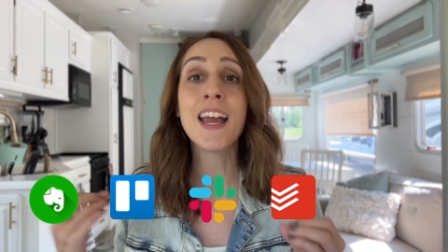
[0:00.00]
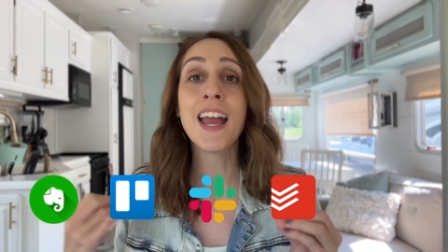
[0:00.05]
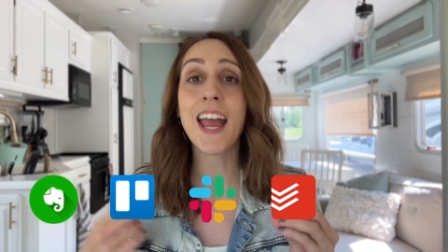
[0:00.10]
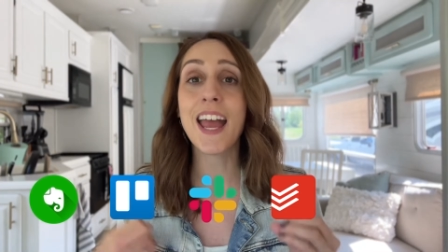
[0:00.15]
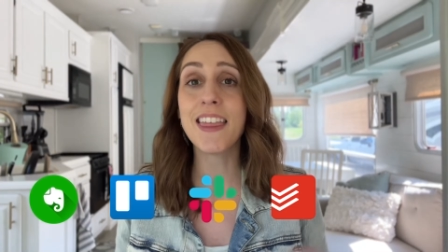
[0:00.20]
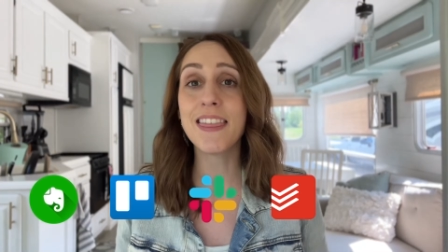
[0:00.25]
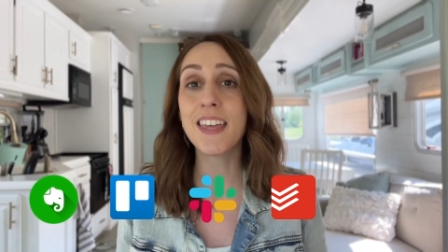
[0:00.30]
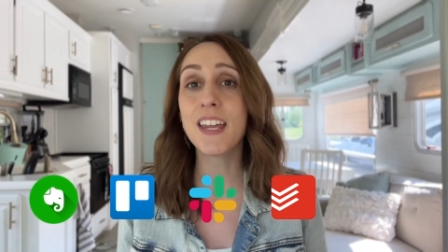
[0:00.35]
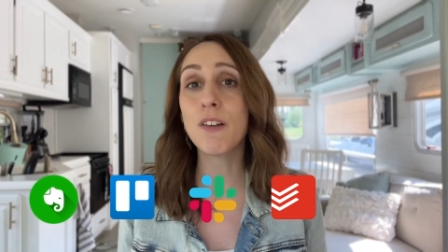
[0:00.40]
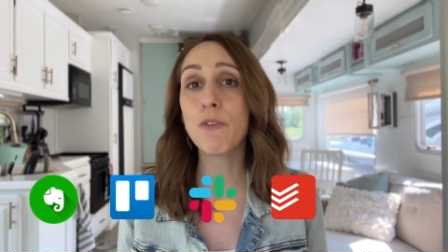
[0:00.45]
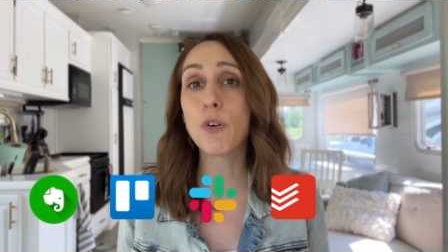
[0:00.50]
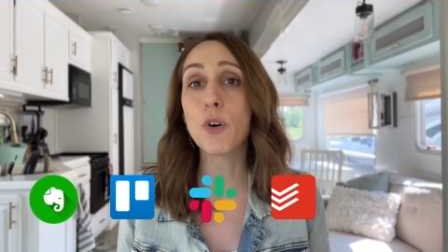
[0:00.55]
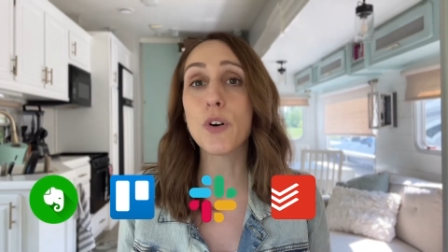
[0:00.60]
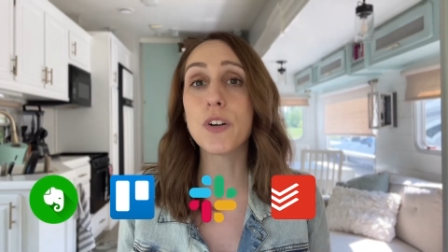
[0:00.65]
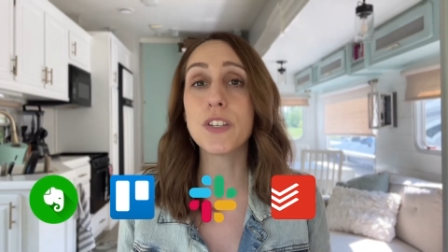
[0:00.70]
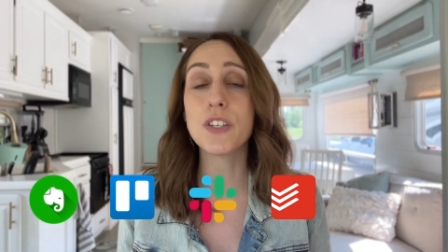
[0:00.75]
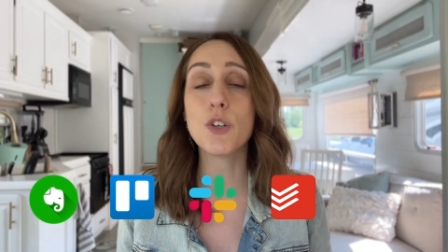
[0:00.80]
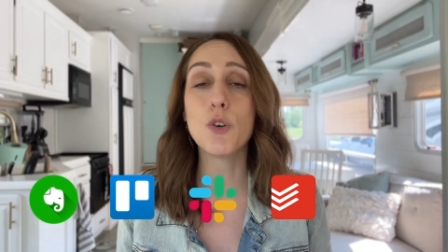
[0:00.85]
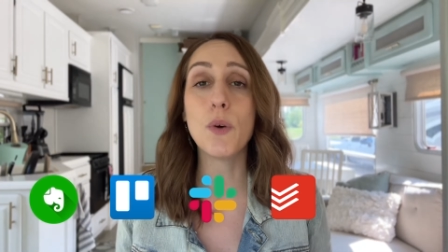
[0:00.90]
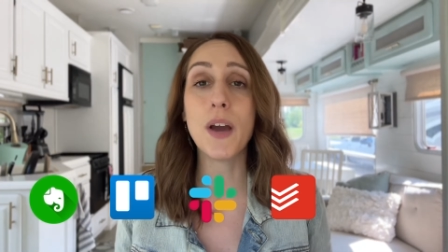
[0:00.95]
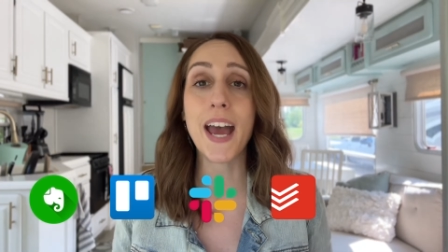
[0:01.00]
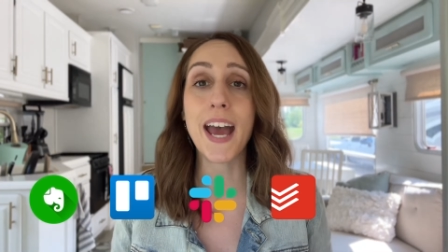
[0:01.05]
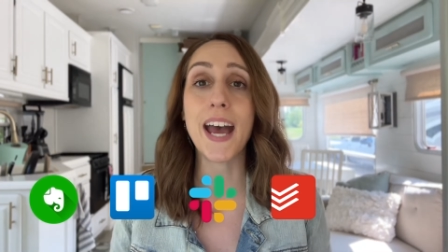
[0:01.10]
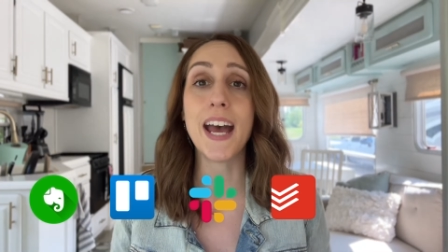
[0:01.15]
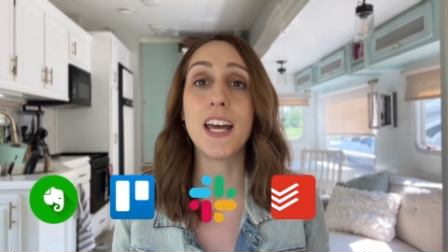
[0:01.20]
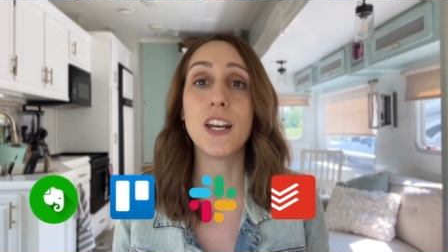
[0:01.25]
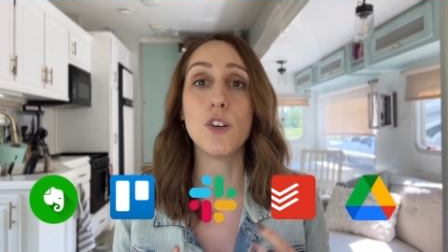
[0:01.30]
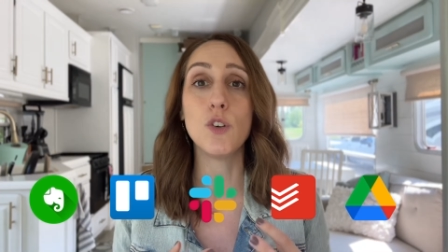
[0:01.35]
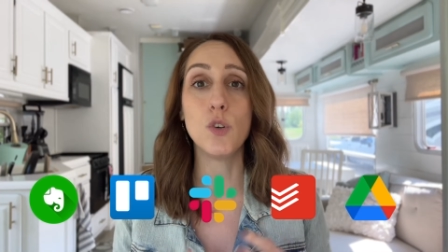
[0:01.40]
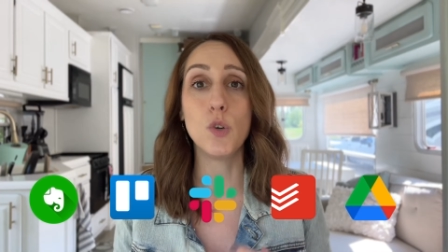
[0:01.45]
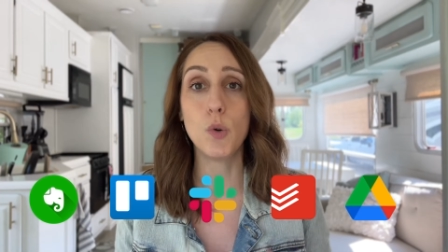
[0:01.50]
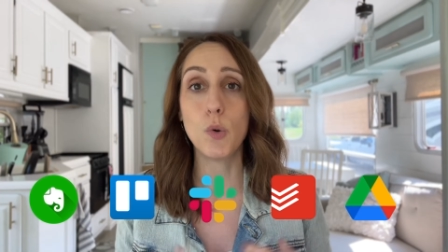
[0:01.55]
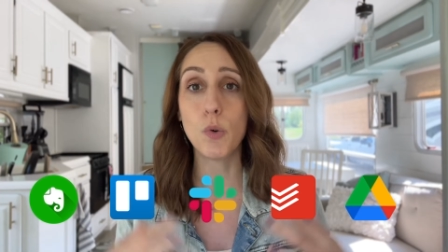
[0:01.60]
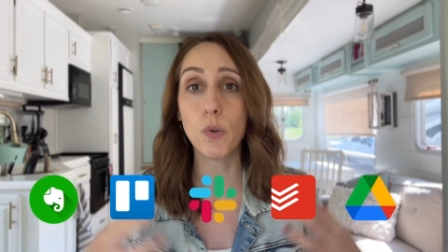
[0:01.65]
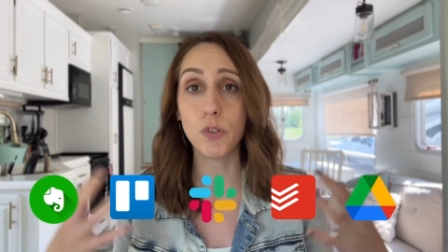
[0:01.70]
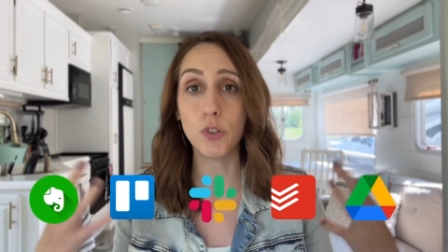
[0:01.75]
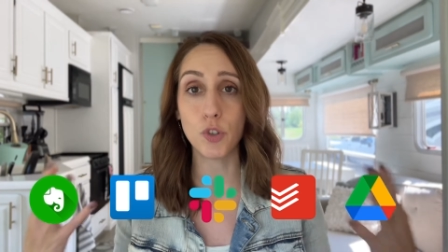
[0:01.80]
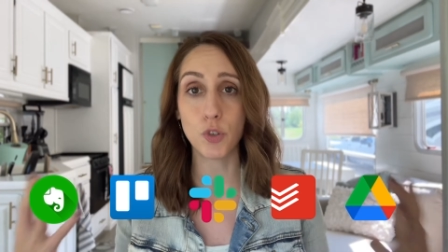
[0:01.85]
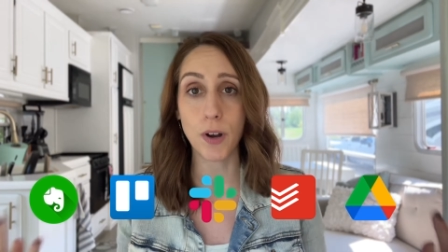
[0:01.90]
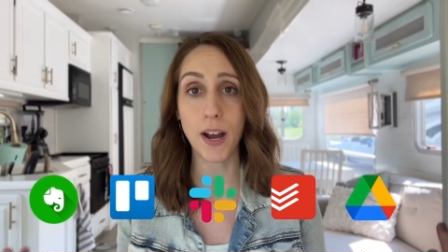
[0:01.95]
And then of course you had
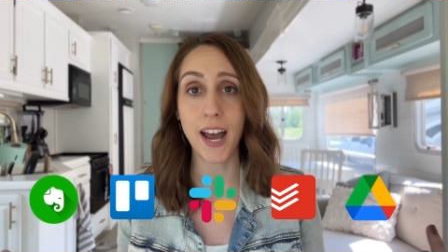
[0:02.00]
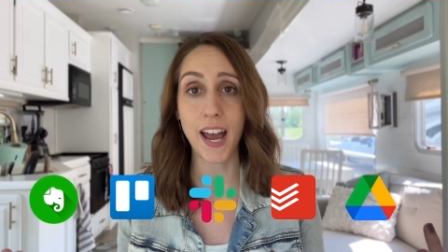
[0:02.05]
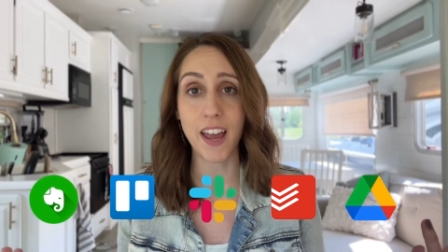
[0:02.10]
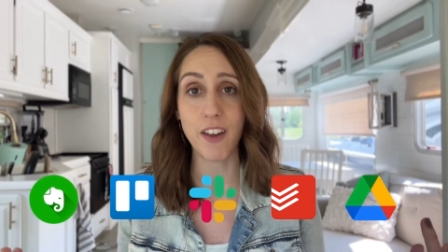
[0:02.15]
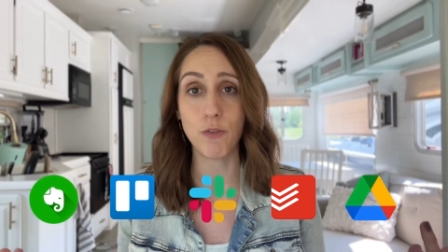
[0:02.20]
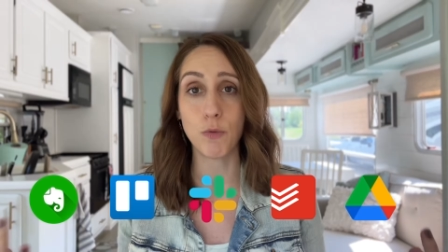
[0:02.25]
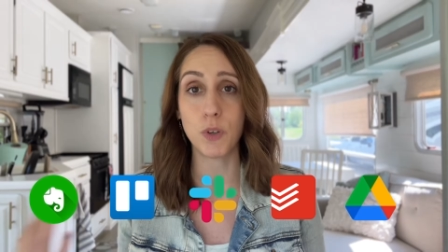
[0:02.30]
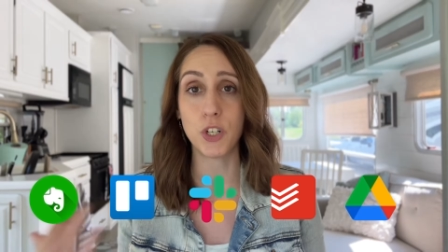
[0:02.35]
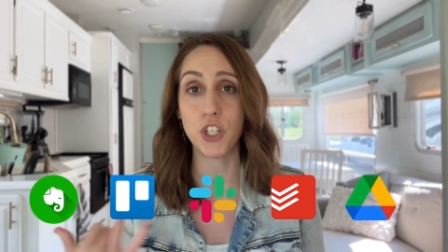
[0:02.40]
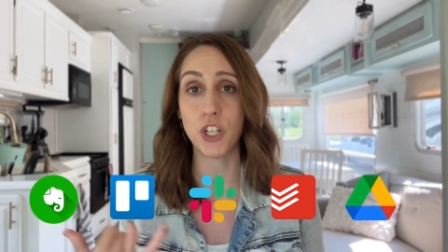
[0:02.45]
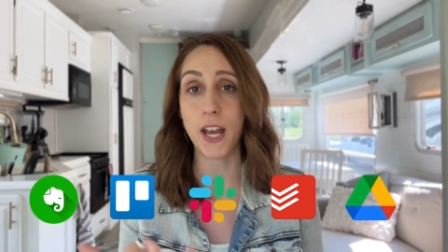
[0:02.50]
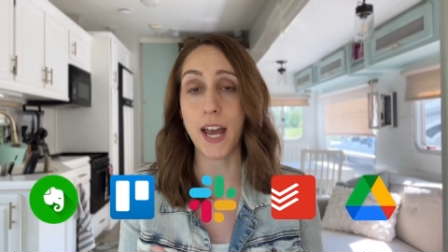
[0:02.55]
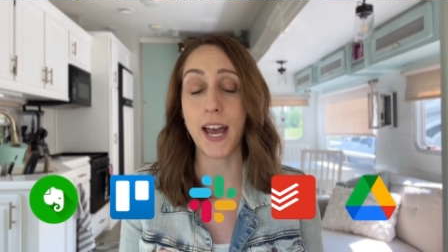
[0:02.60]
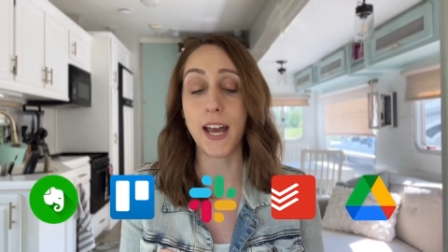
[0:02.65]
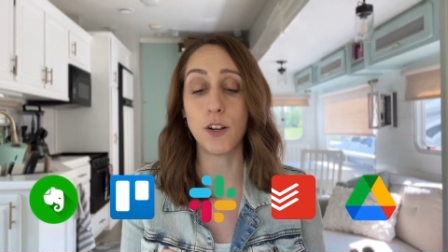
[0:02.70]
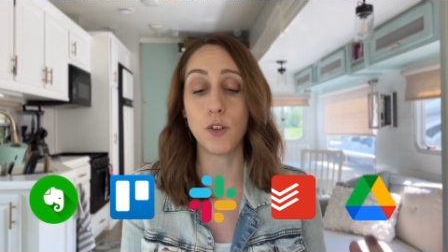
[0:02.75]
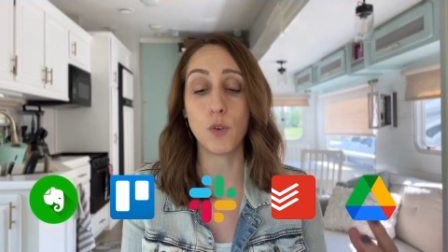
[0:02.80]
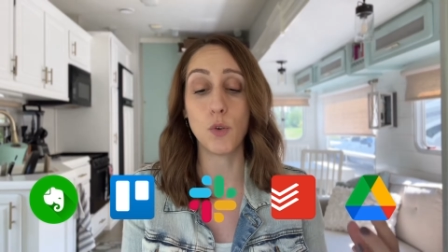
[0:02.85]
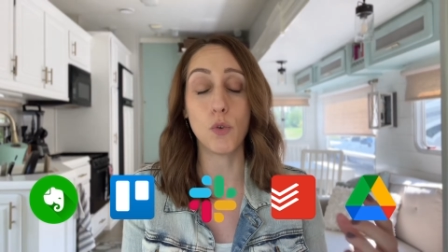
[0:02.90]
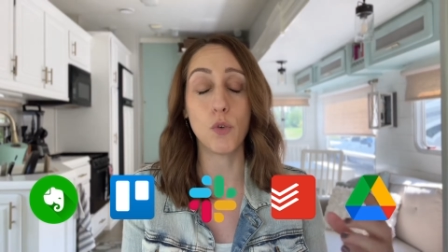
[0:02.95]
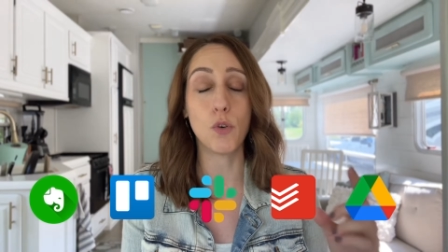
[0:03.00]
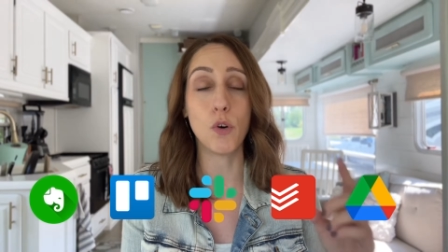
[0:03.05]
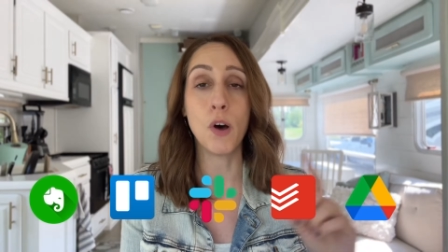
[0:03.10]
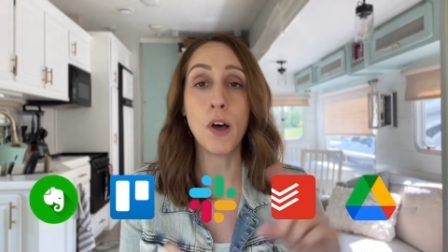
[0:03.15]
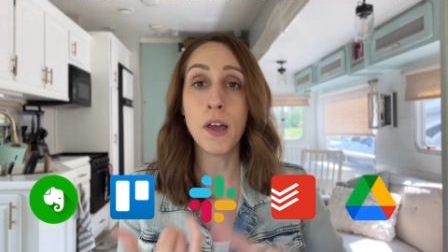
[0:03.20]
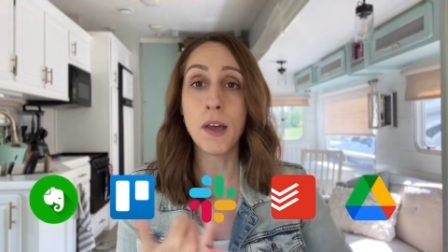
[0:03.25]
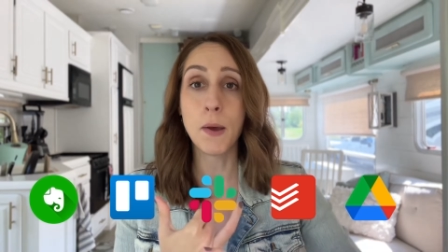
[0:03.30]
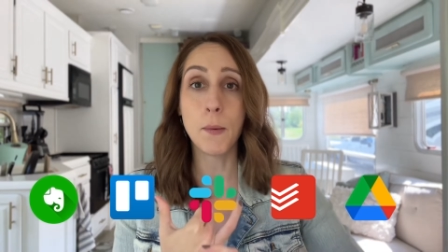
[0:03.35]
Google Drive, which had Google